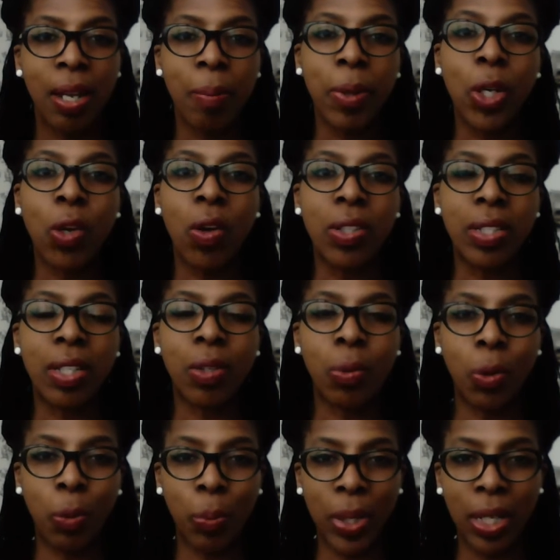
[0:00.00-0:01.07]
because it
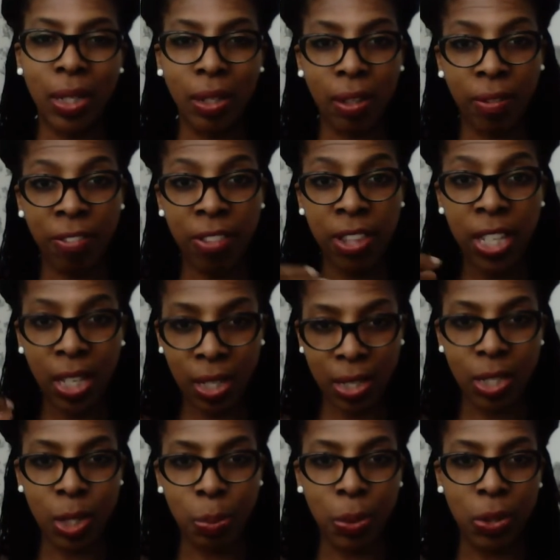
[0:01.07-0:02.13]
will be the
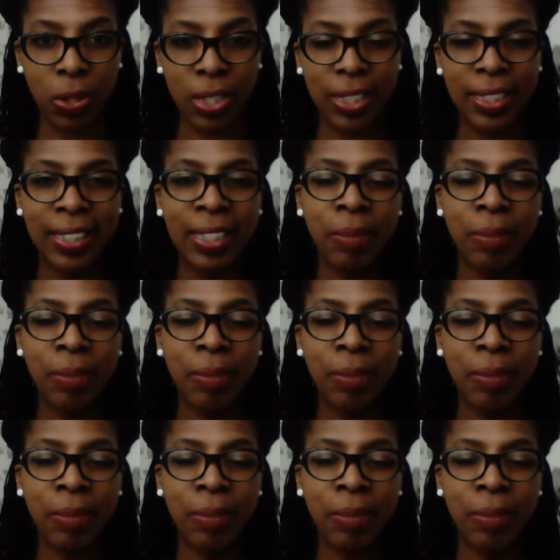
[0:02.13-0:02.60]
thickest book.